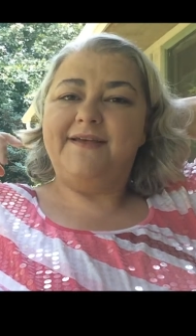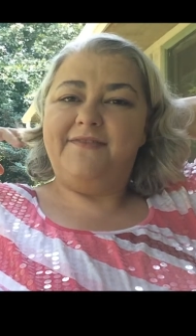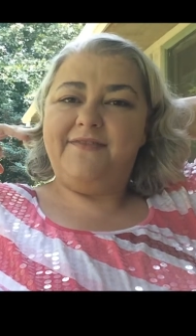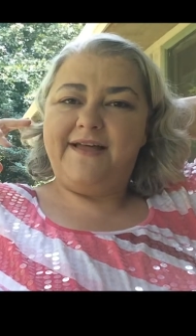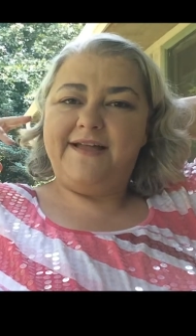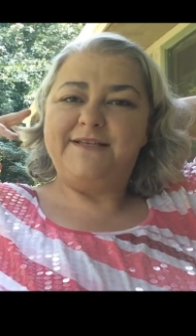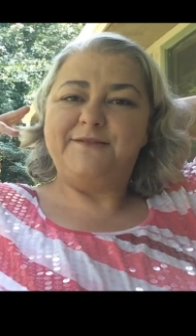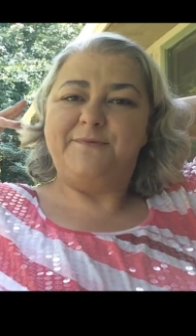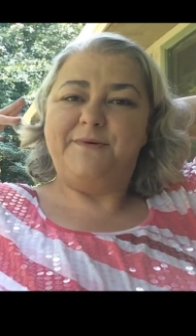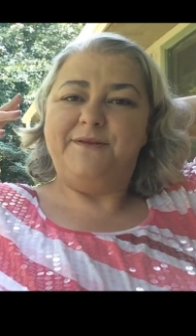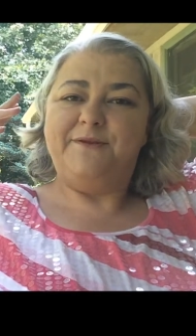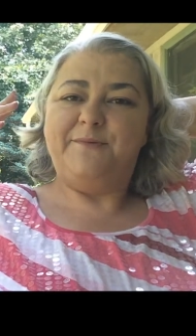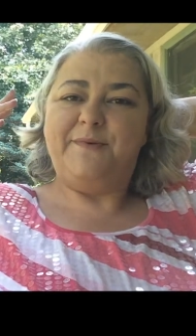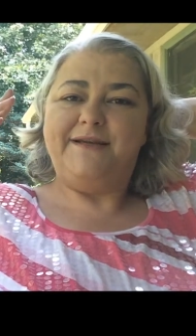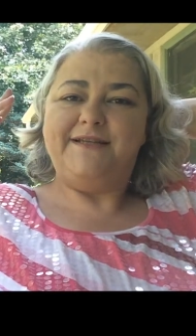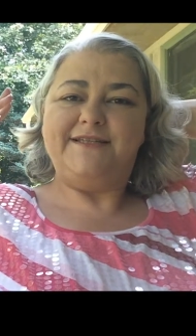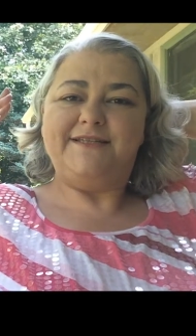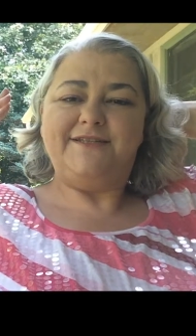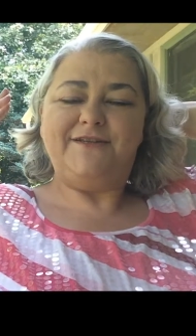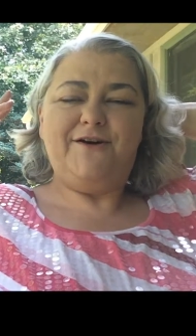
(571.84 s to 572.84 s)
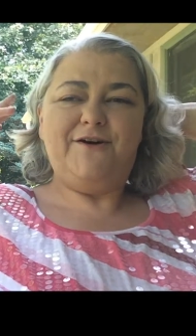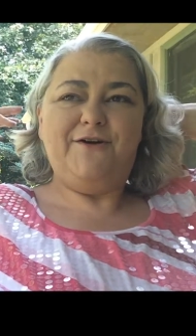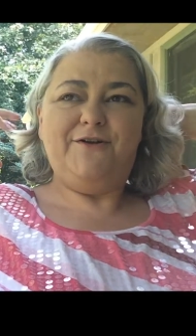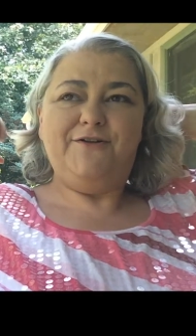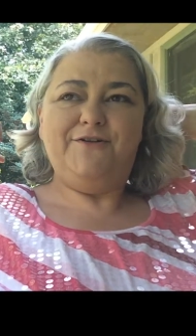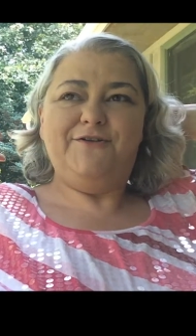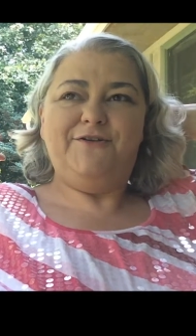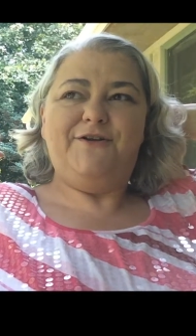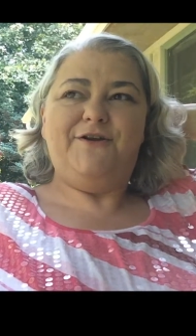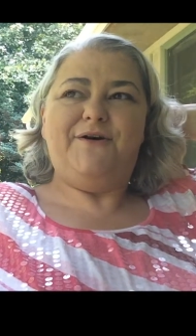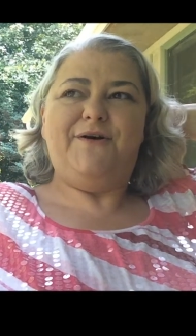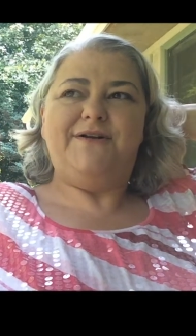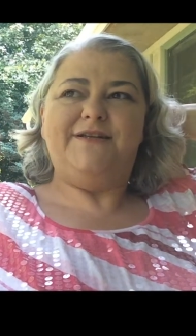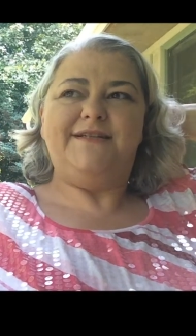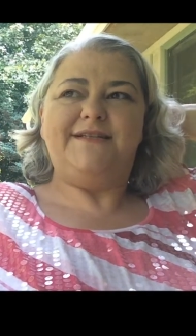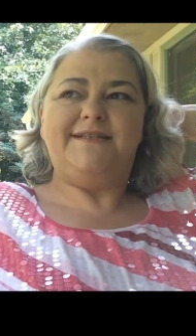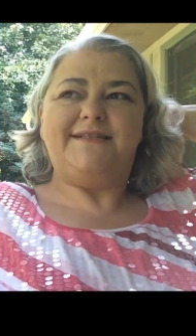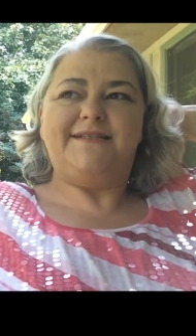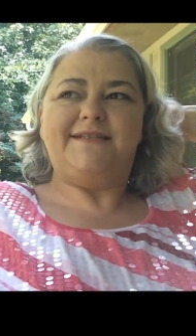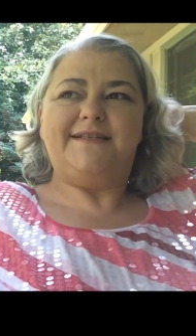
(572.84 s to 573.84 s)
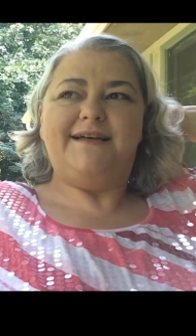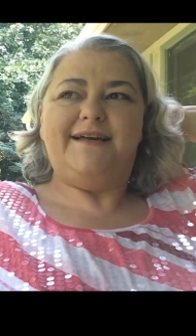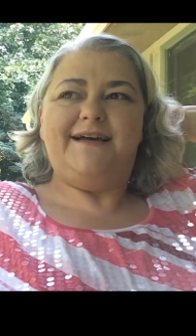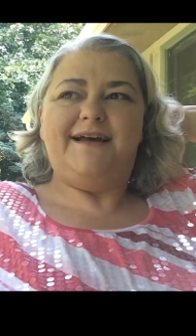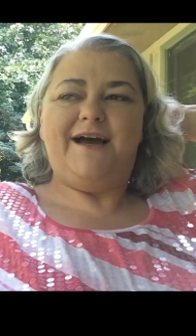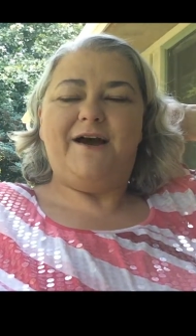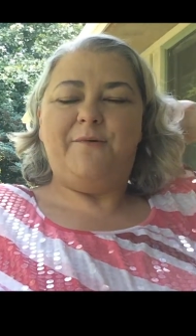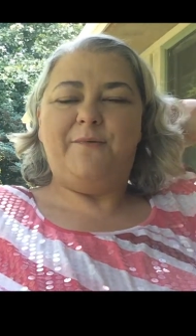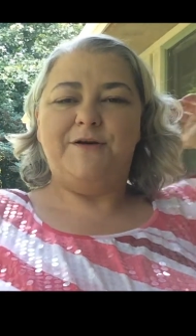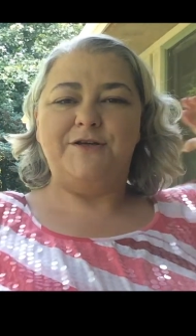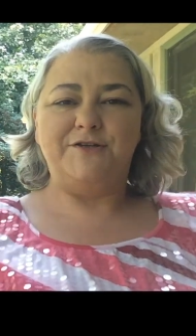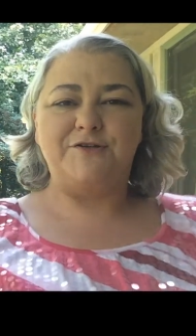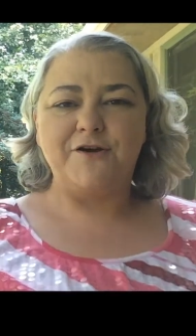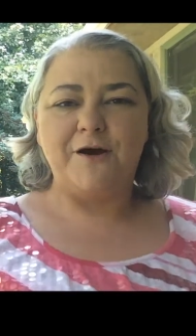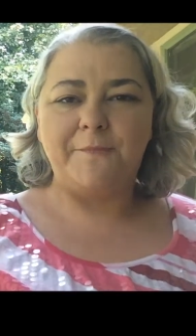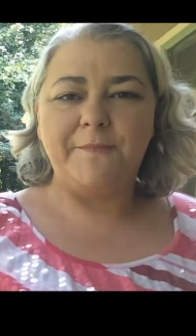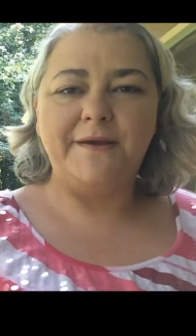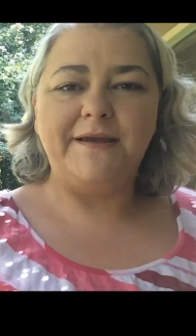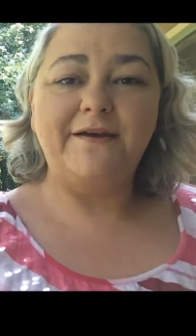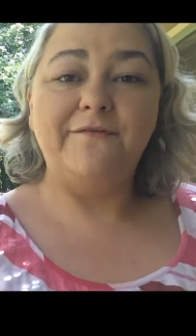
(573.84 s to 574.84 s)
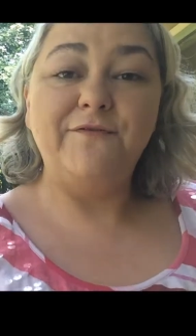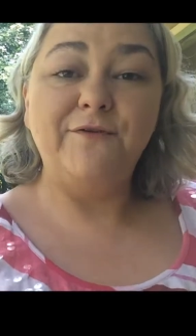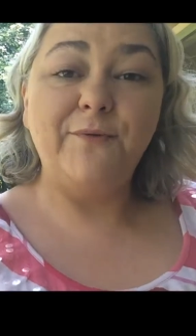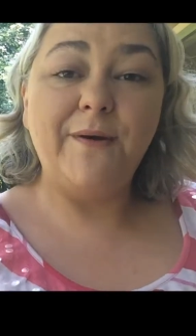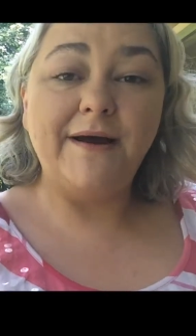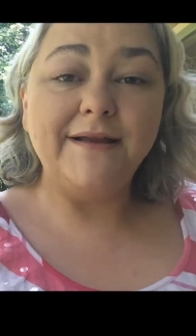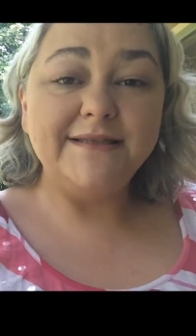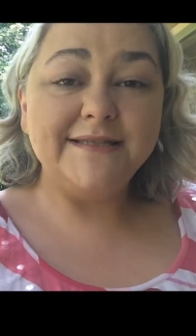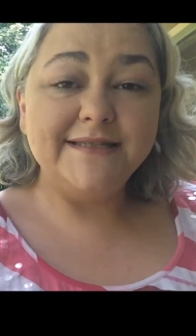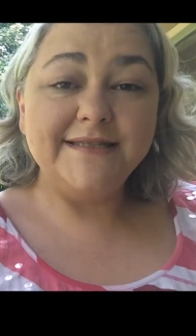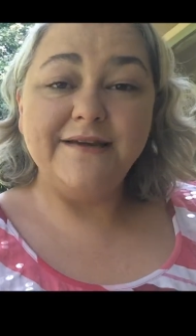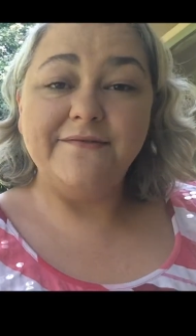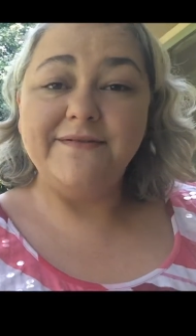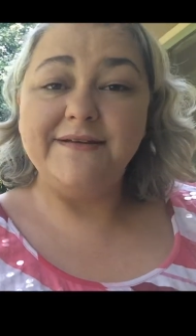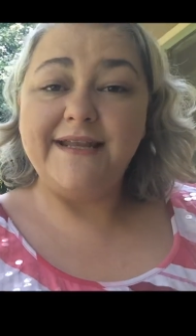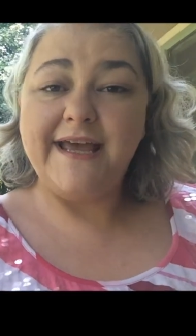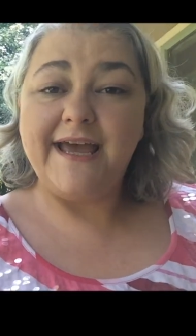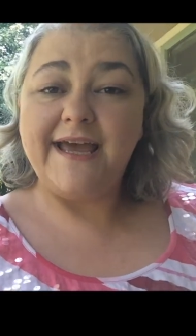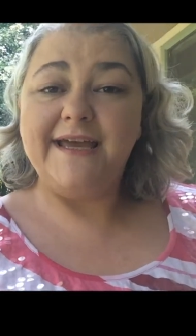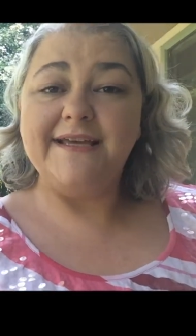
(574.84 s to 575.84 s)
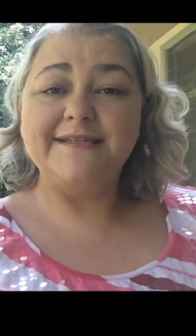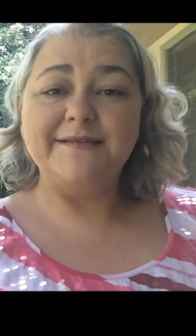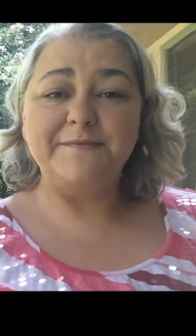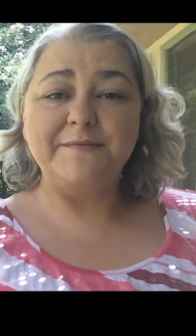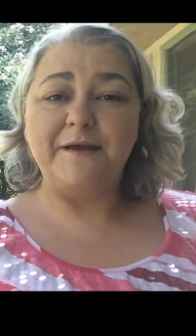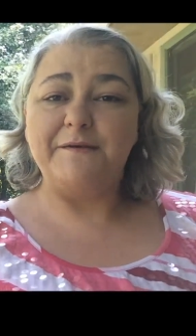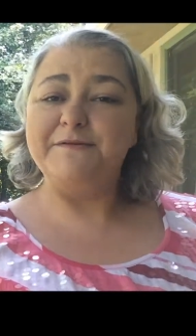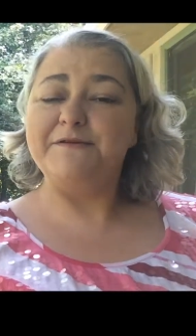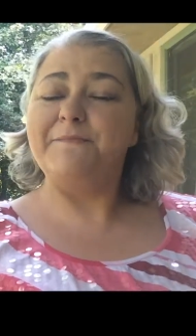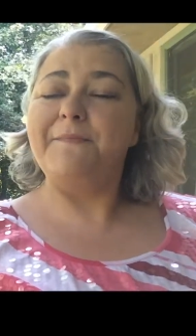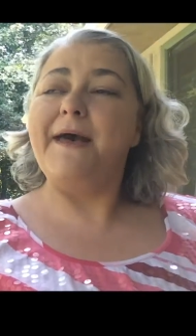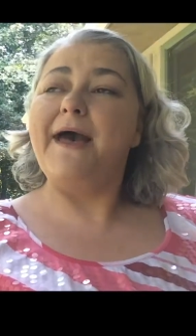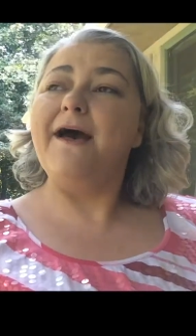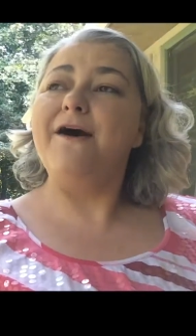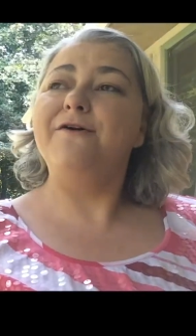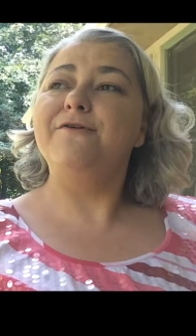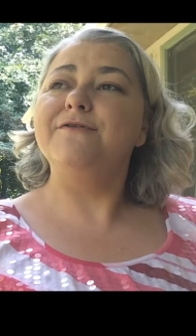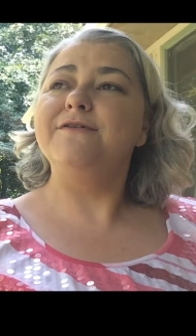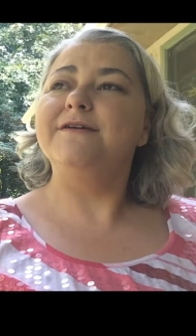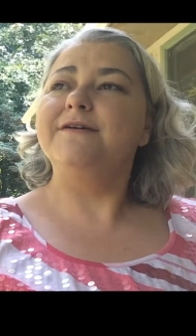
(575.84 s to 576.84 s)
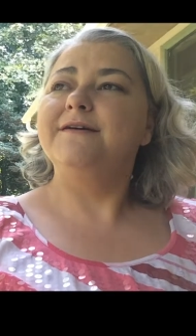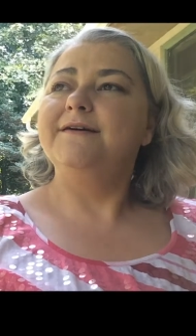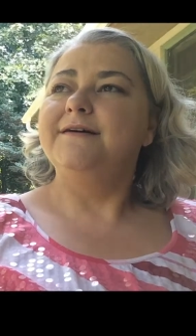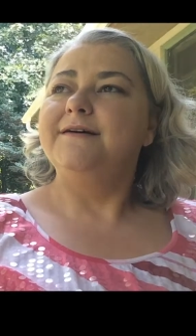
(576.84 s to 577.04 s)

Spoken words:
that's when the weight stalled. I was dropping a few ounces every day, sometimes a pound.